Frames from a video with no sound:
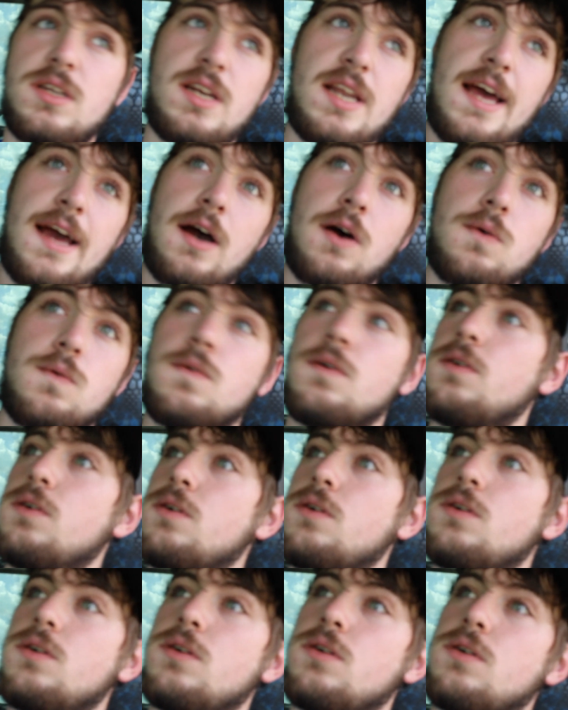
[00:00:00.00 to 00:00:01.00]
Now,
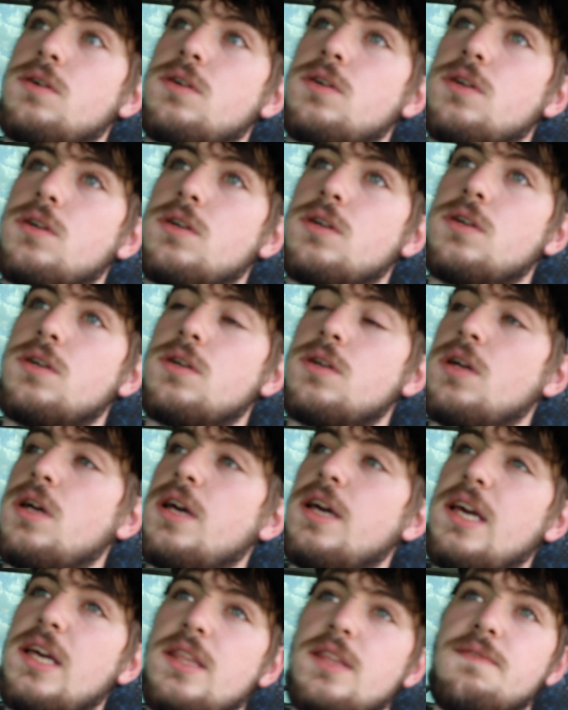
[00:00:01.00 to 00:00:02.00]

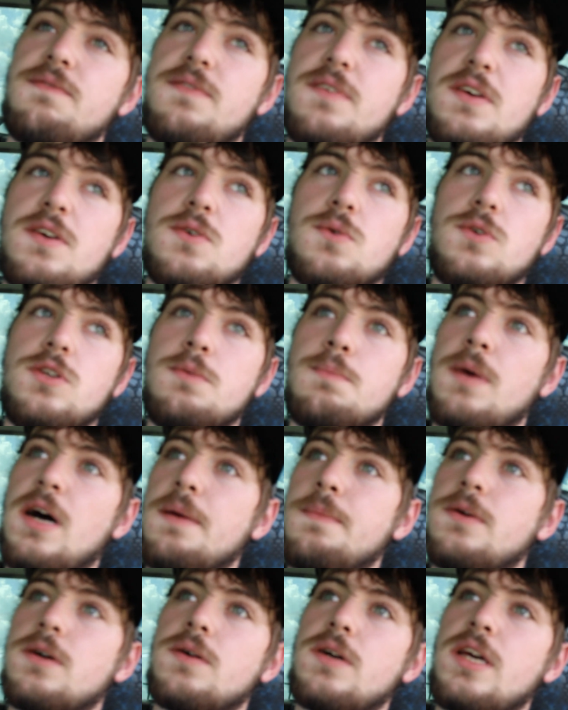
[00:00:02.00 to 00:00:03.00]
in the field, you
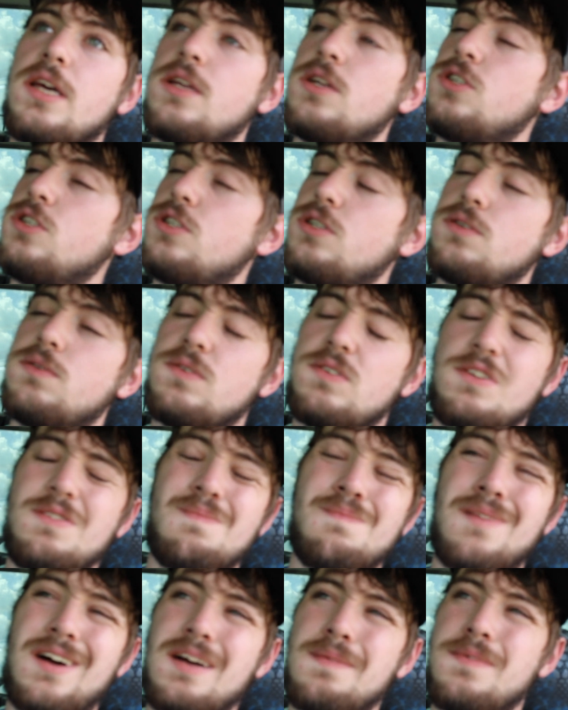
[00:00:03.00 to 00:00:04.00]
might be able
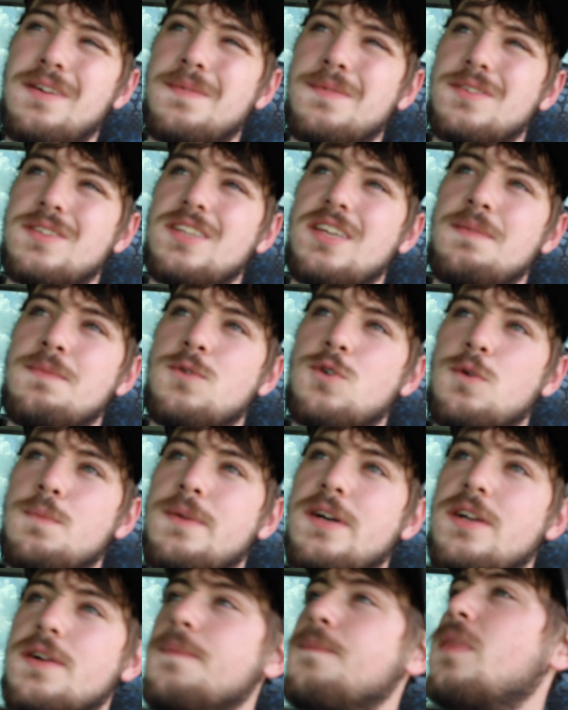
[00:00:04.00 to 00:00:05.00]
to see him a little
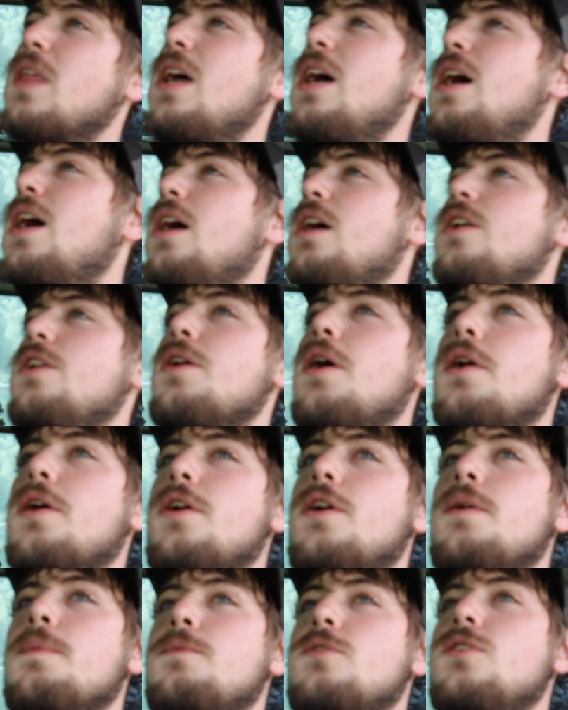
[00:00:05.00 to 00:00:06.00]
better. Not
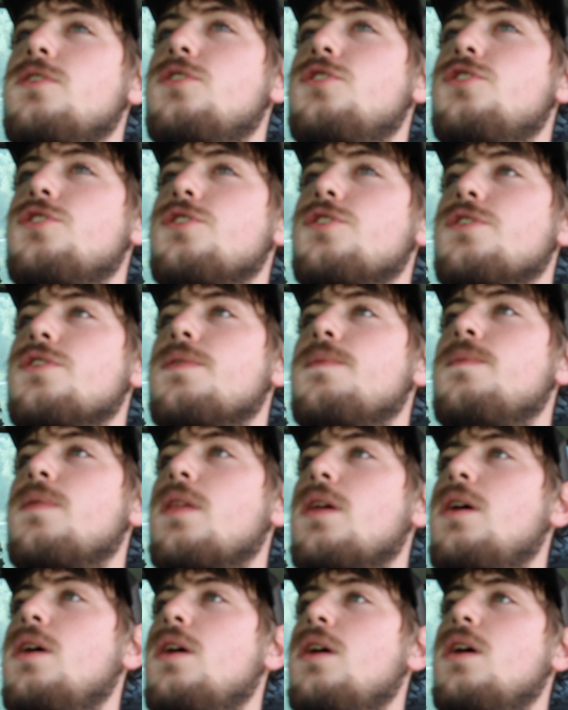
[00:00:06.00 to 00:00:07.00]
100% sure.
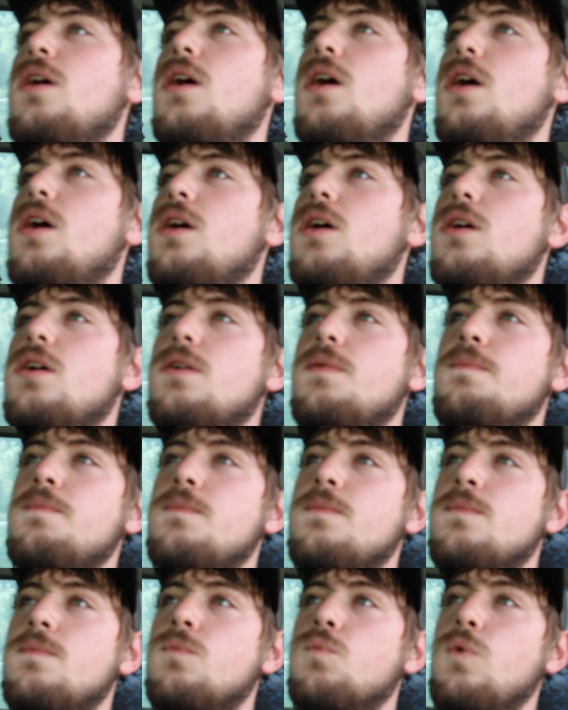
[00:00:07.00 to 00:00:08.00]

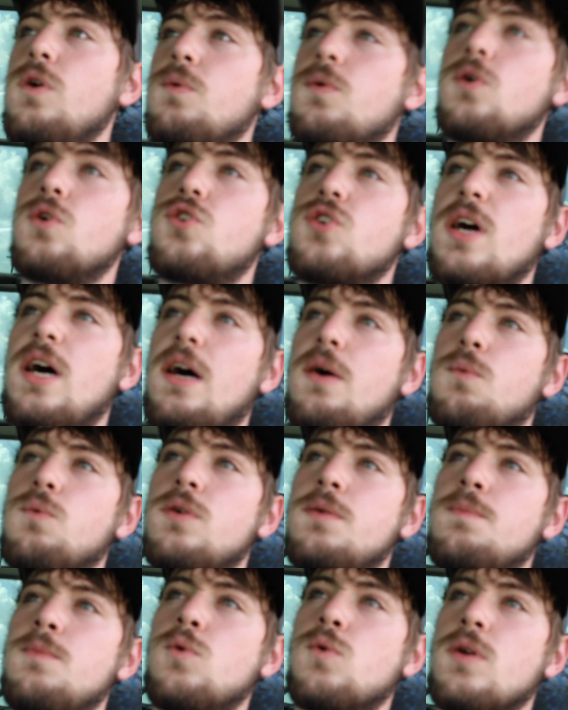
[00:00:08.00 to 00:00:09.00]
We will try it
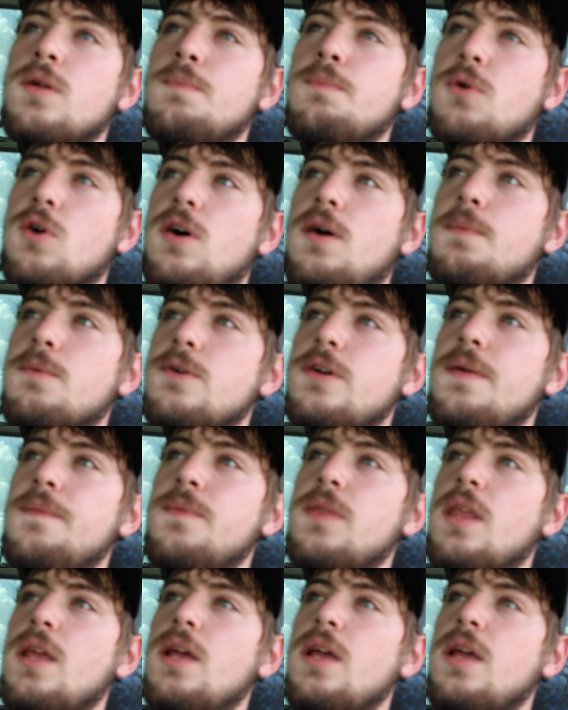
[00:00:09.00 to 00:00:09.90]
one morning probably.